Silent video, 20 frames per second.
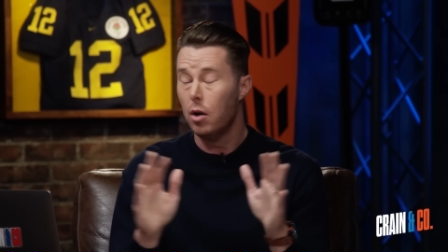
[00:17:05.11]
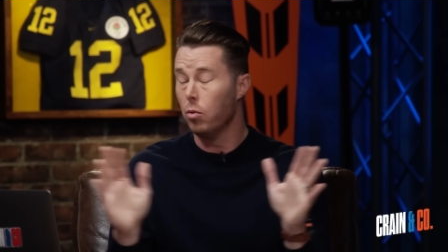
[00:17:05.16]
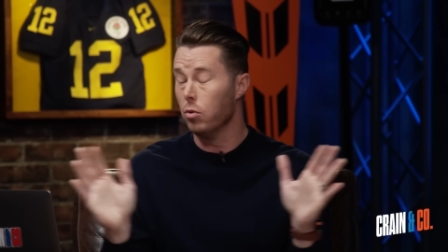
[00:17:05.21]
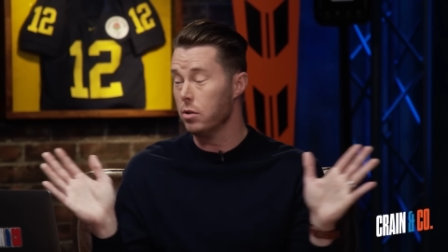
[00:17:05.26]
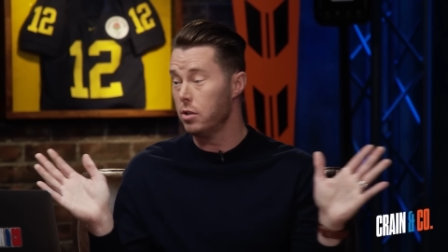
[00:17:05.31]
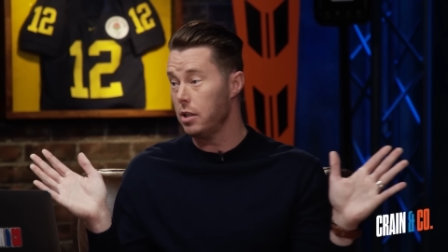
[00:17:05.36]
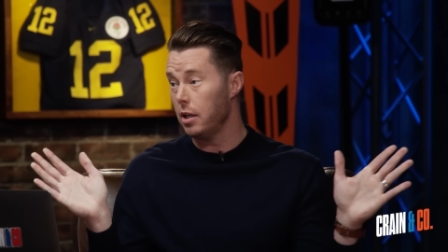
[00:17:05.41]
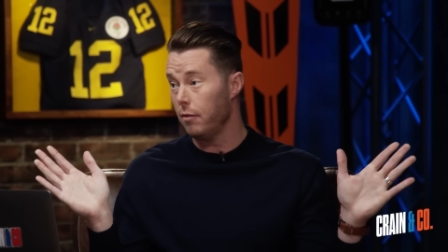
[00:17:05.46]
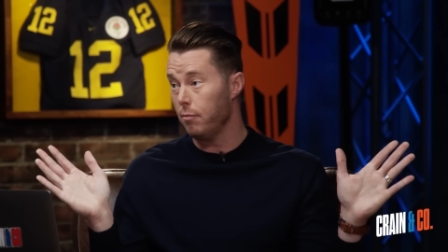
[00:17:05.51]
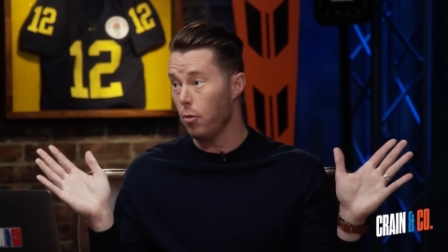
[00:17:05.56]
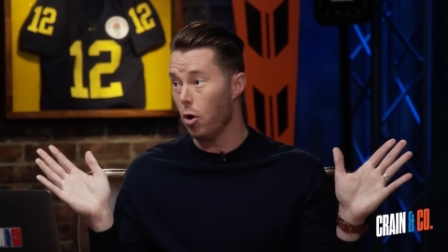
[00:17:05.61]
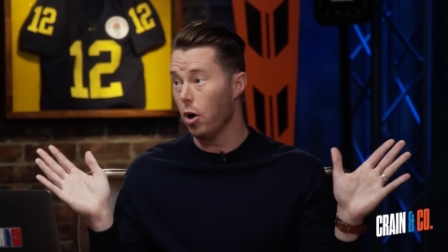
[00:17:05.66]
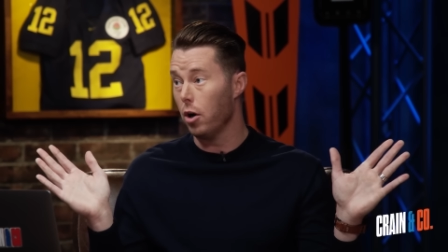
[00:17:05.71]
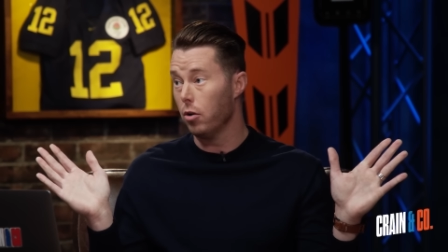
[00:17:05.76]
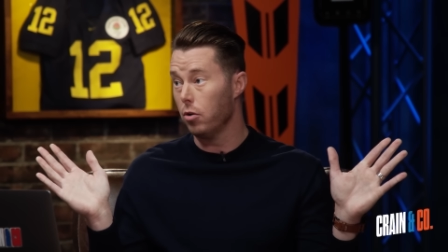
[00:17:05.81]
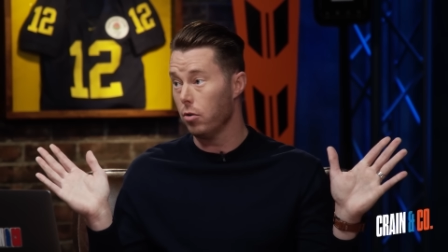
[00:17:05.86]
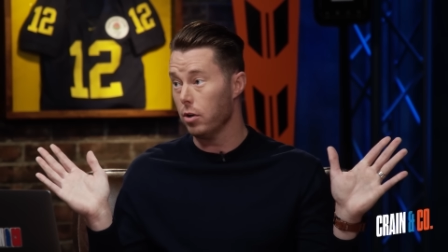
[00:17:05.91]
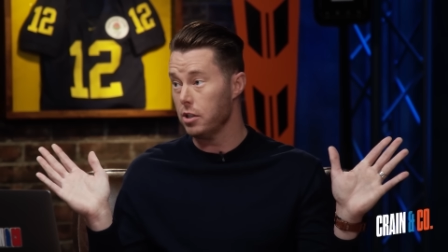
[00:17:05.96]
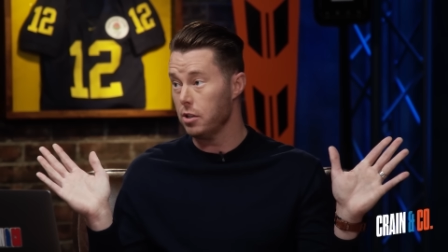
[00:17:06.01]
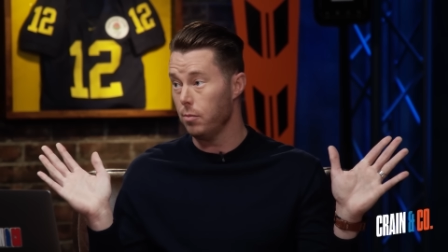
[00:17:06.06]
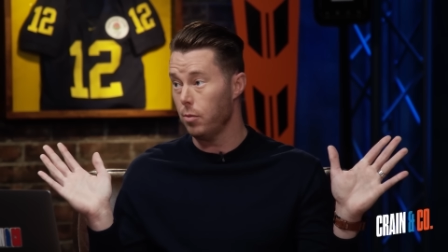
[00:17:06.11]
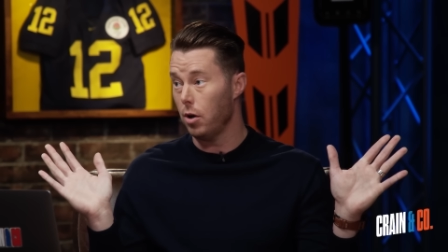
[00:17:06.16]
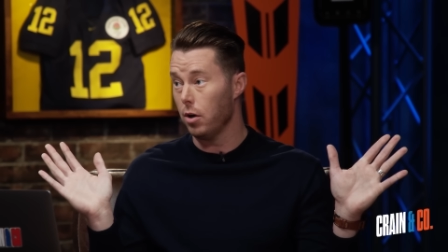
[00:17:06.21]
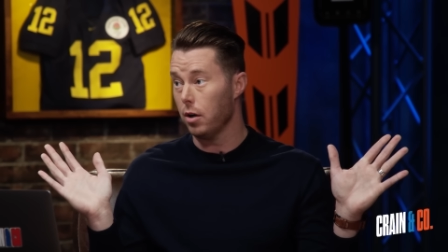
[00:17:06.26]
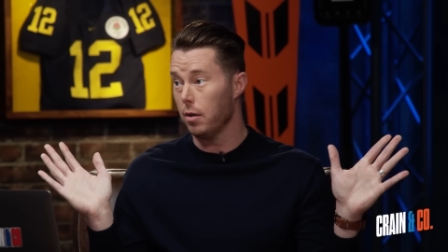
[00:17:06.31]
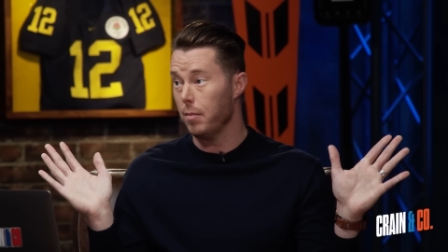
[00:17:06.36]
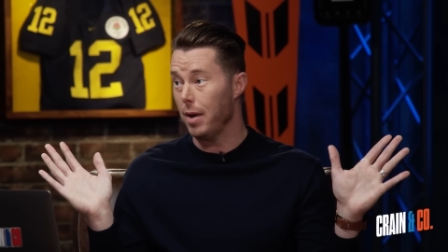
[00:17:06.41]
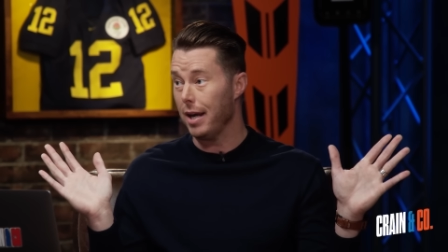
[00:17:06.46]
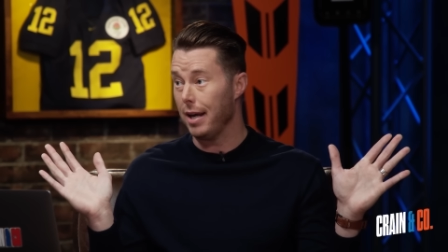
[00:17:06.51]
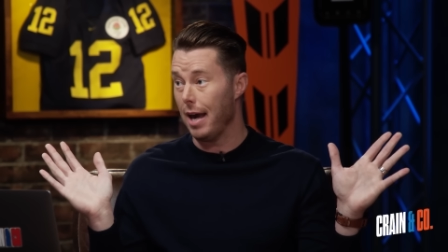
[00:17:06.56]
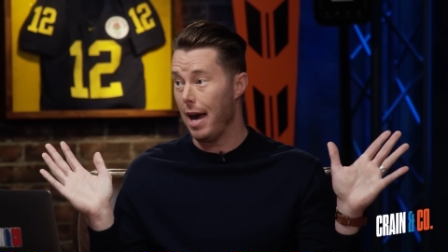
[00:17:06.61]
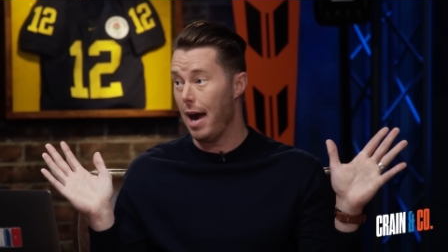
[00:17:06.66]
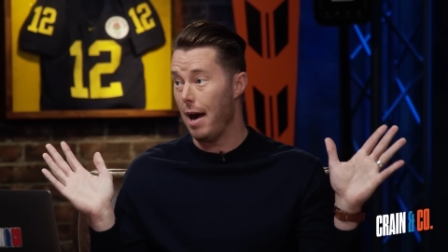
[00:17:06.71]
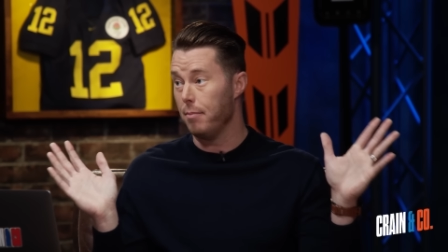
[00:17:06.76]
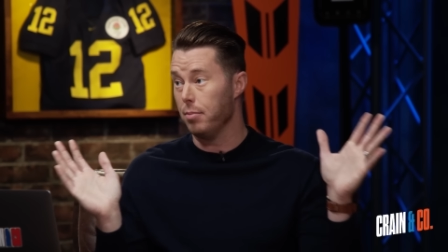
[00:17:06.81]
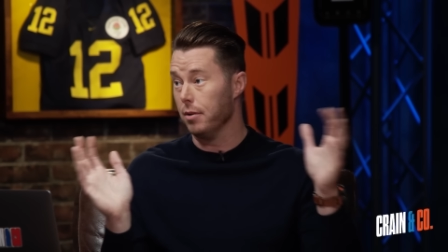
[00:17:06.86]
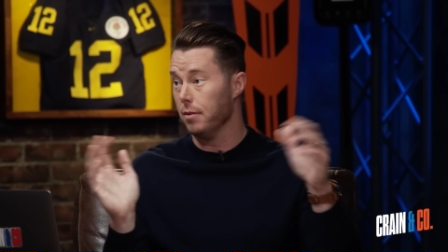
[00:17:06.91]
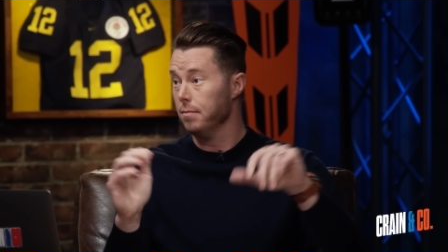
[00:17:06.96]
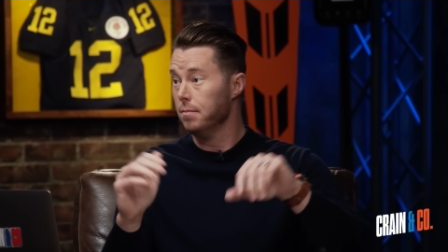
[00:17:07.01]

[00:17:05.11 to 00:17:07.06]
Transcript: We'll see if Mario Cristobal can make it happen.